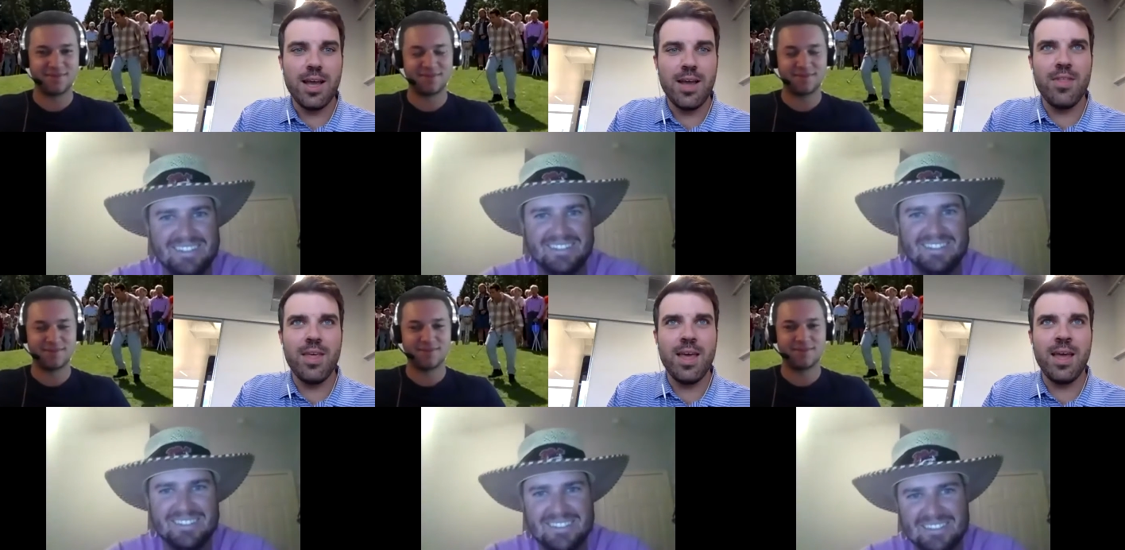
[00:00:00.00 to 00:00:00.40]

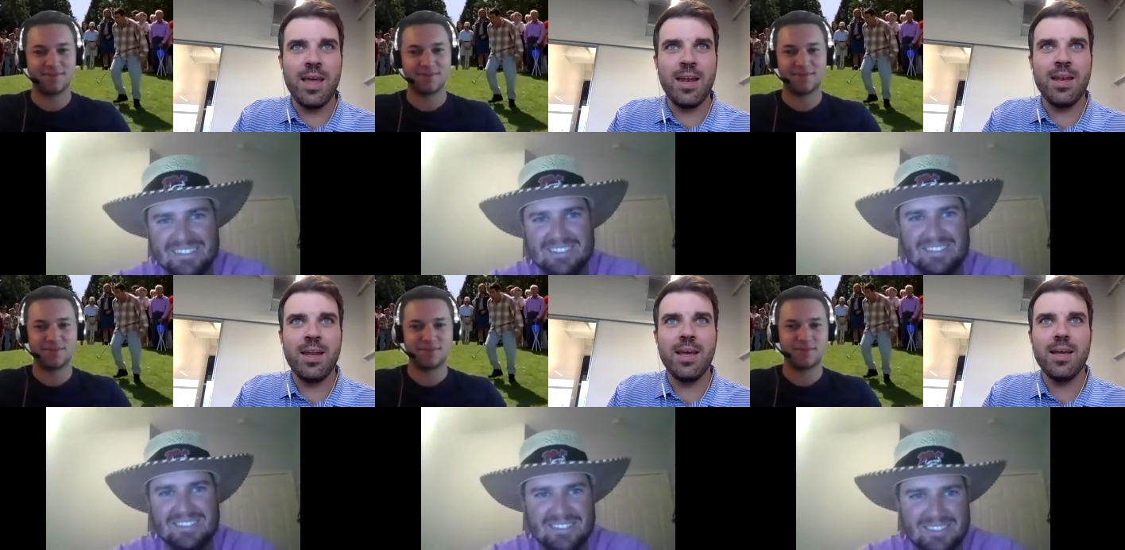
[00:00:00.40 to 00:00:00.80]
Speaker 1: and
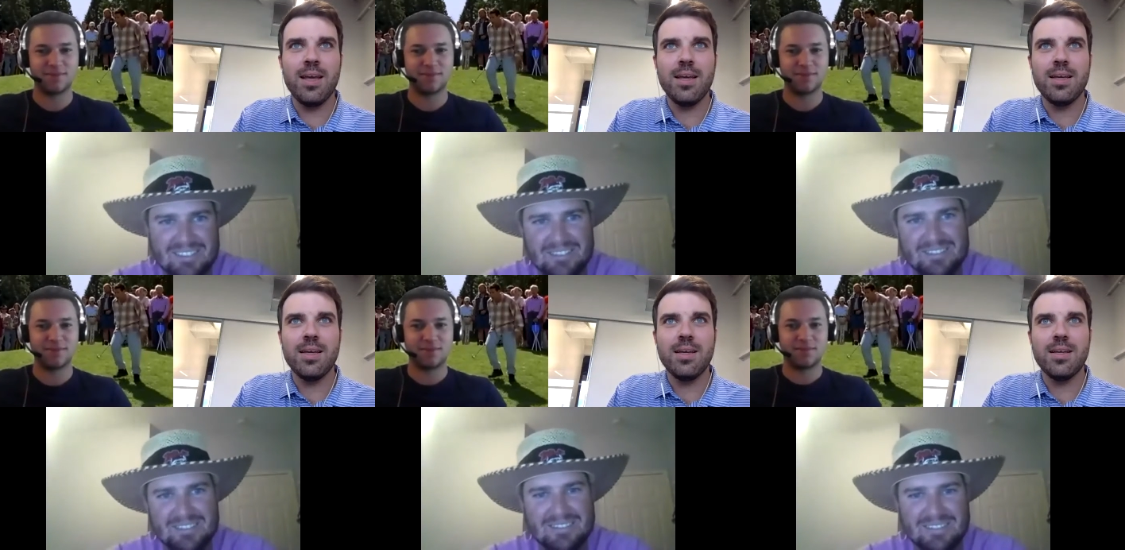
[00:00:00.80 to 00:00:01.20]
then
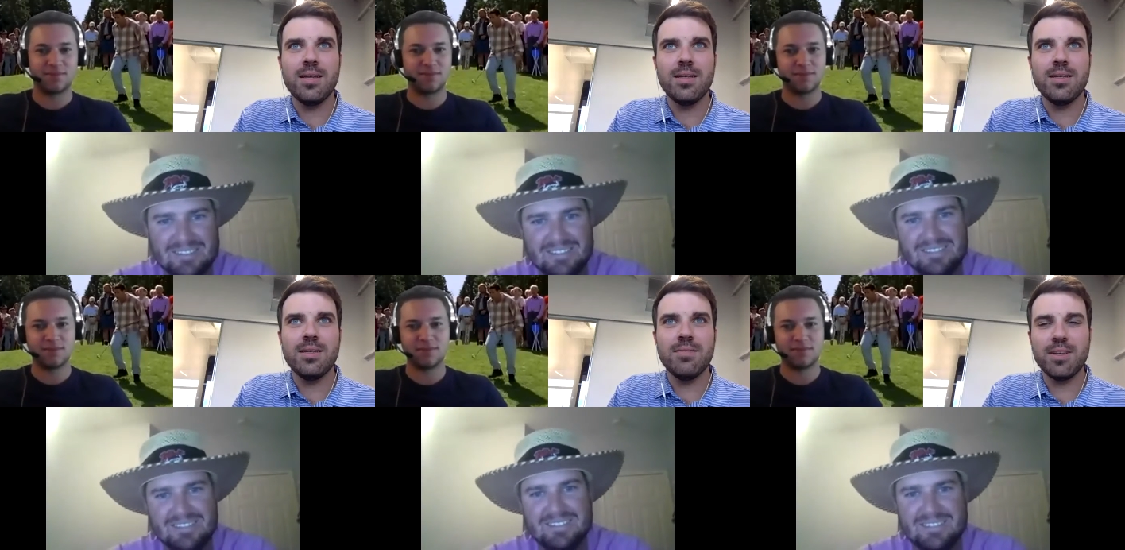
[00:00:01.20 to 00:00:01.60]

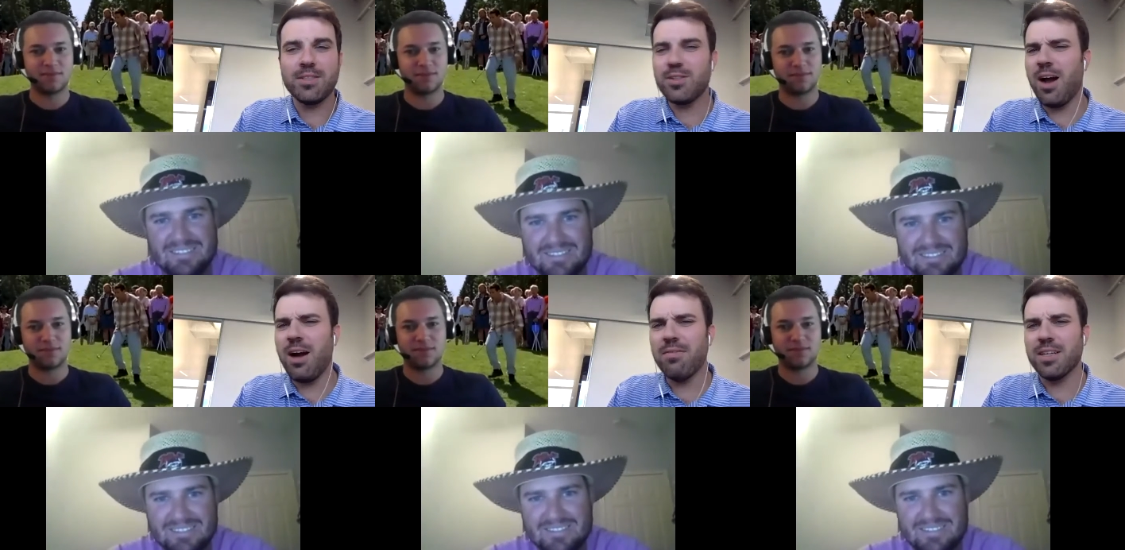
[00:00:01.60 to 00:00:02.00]
Viktor
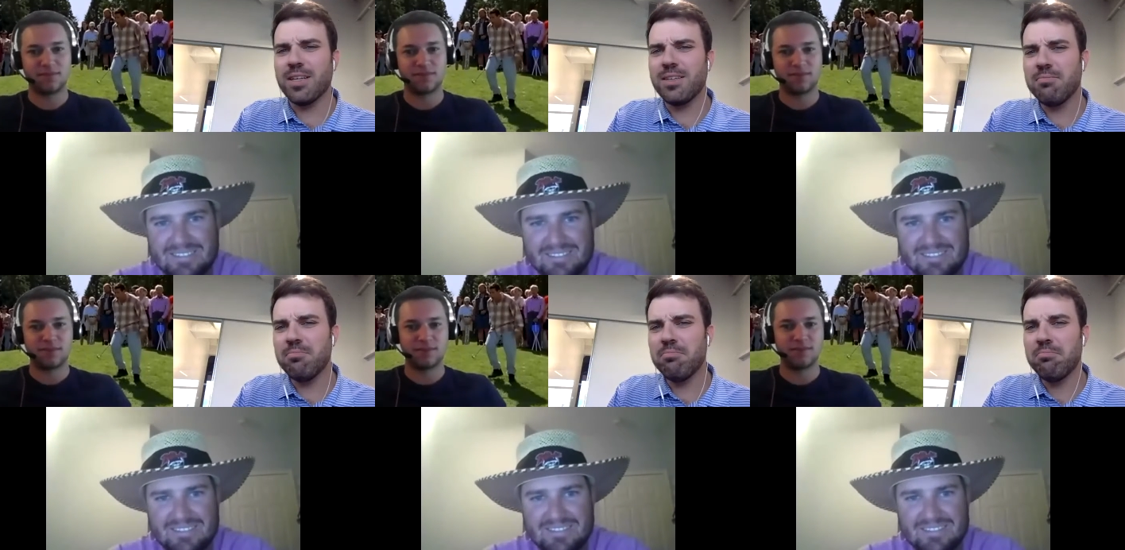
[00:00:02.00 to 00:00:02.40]
Hovland.
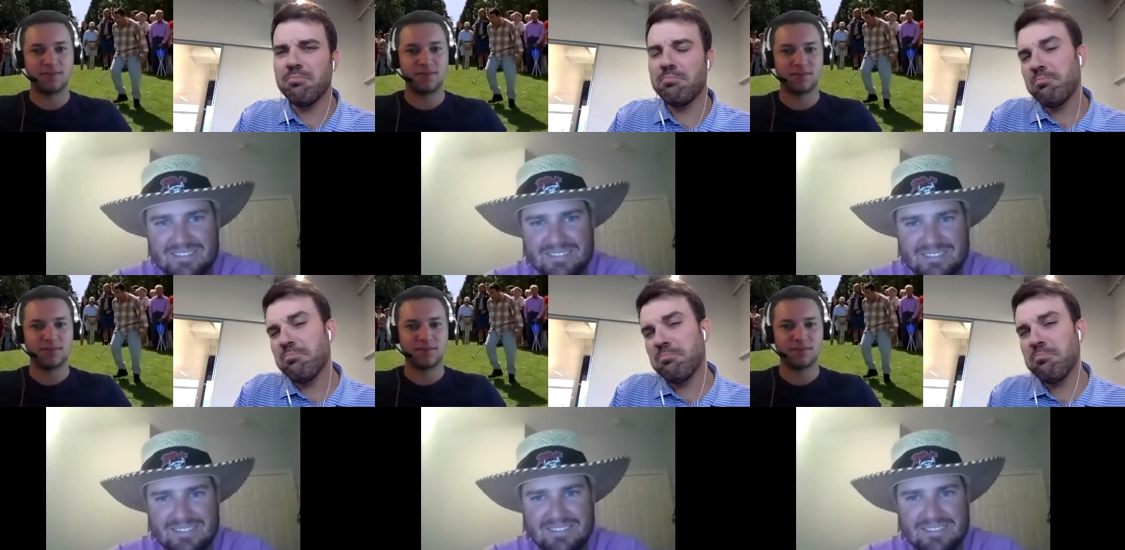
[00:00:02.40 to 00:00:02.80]

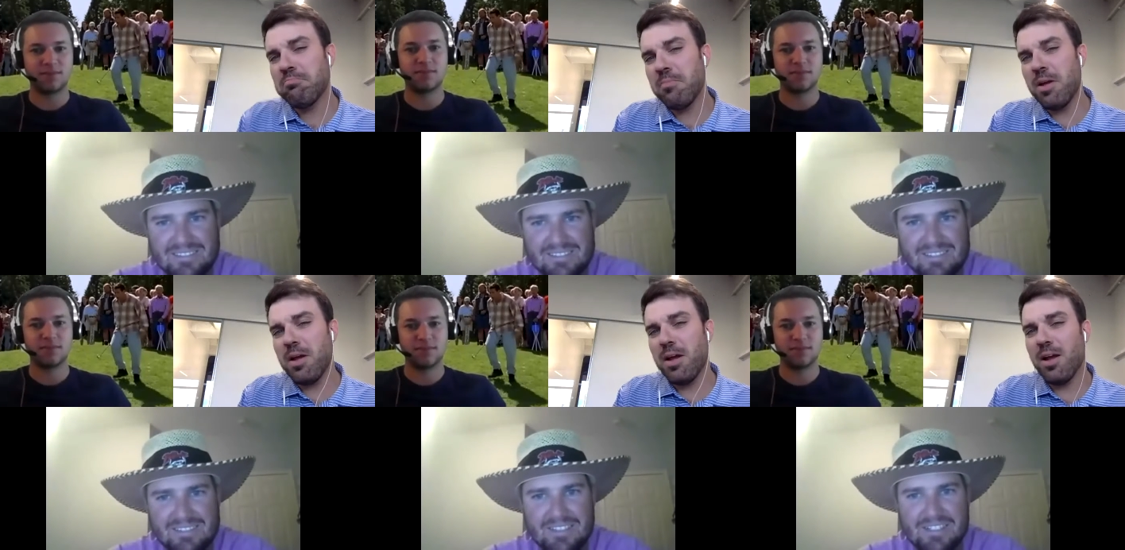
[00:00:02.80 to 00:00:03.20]

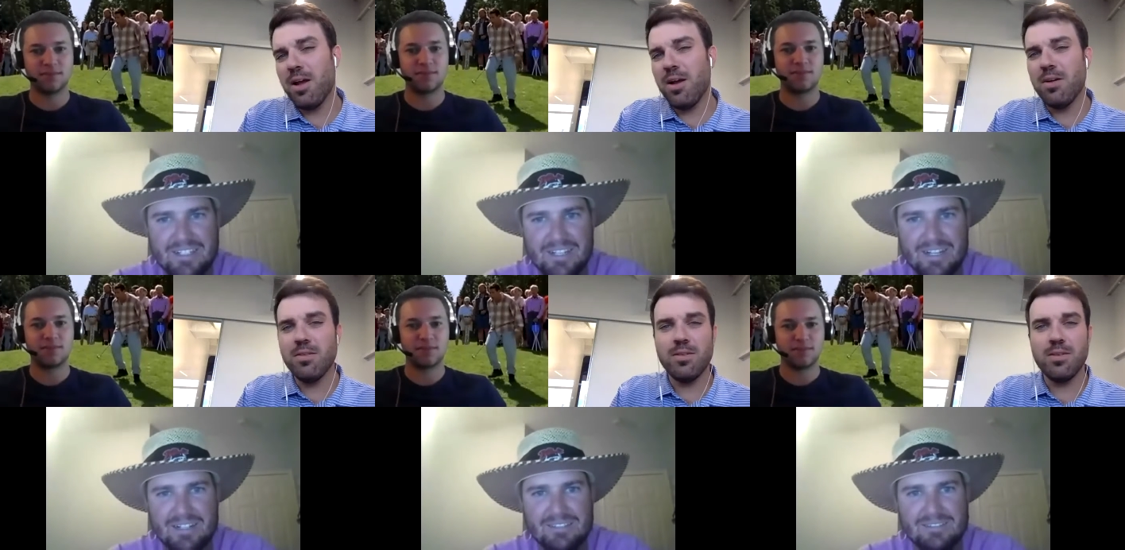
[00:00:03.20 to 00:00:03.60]

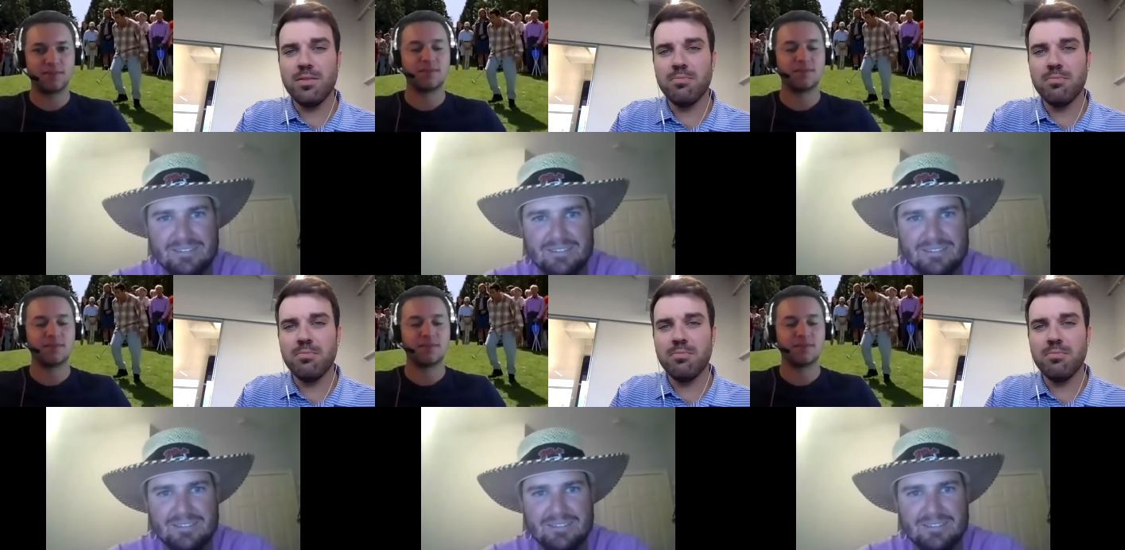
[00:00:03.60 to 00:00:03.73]
Yeah,